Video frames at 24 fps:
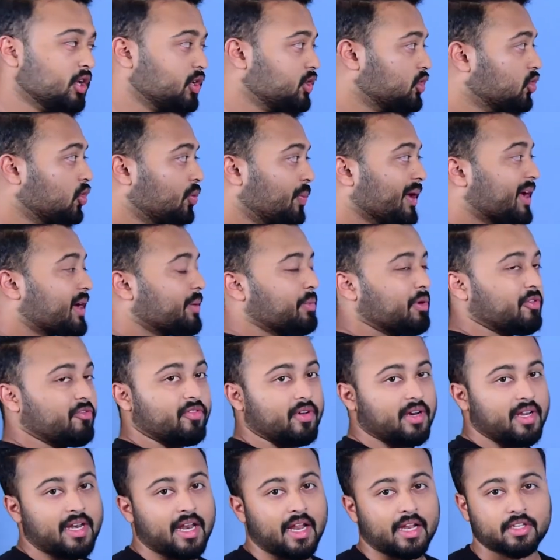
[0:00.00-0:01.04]
You'll become a
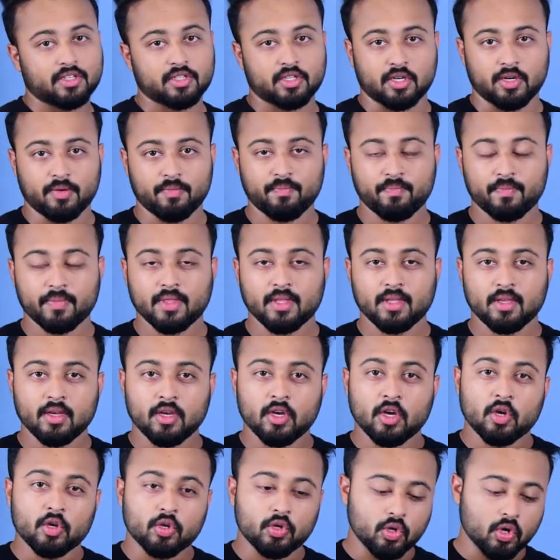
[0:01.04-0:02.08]
freelancer.
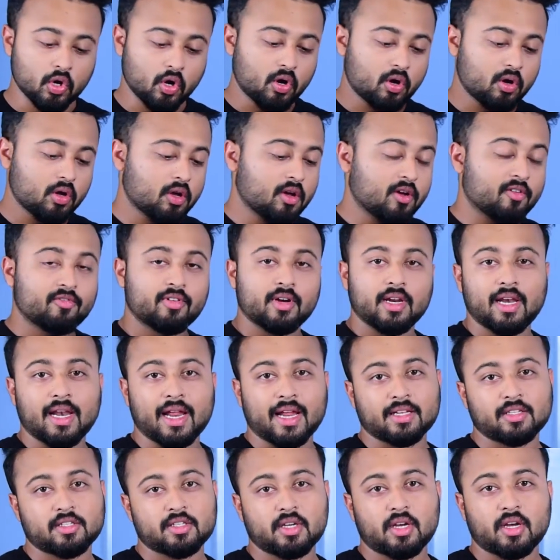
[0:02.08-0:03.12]
You know,
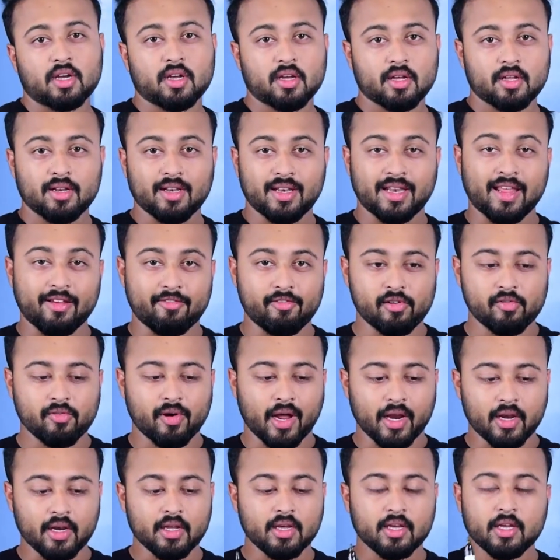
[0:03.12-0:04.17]
freelancer, level
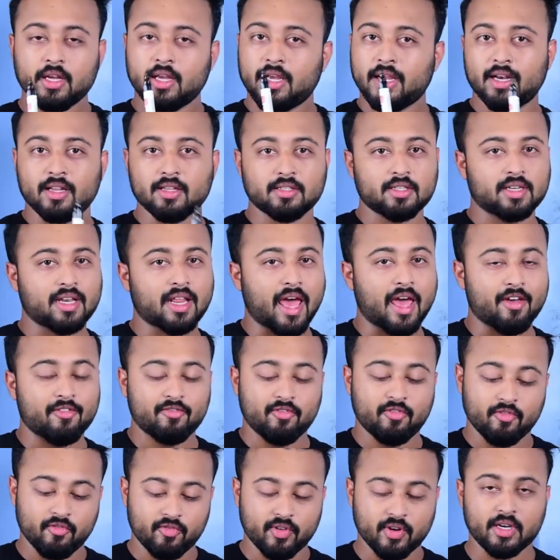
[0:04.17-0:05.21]
one, he doesn't
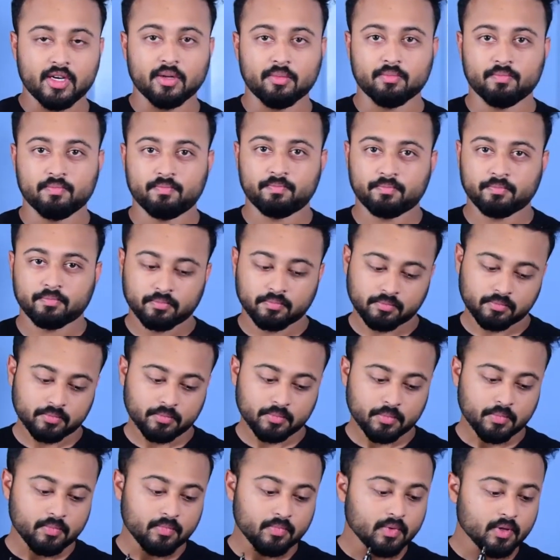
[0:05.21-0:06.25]
have freedom.
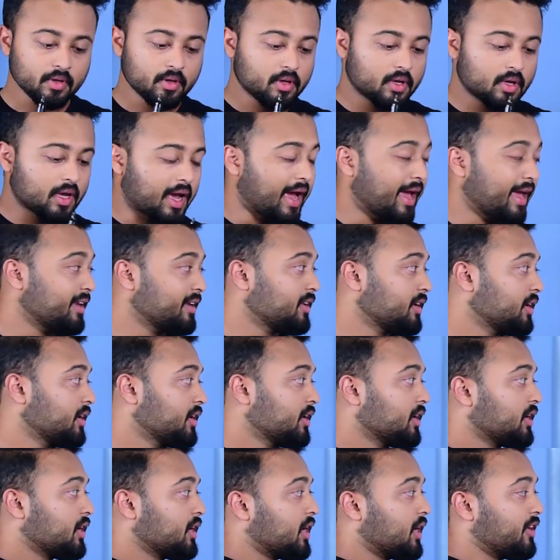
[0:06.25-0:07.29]
And
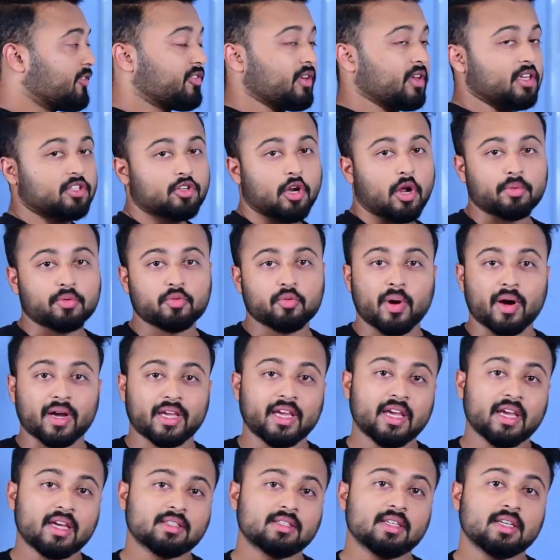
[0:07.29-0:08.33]
if he stops
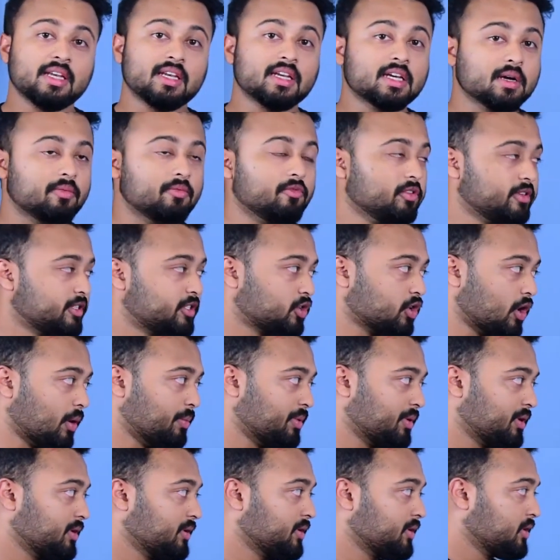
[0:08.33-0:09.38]
working, his income will
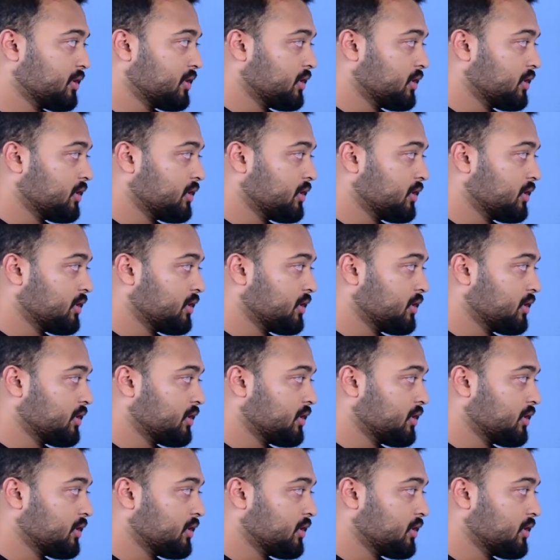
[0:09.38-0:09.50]
stop.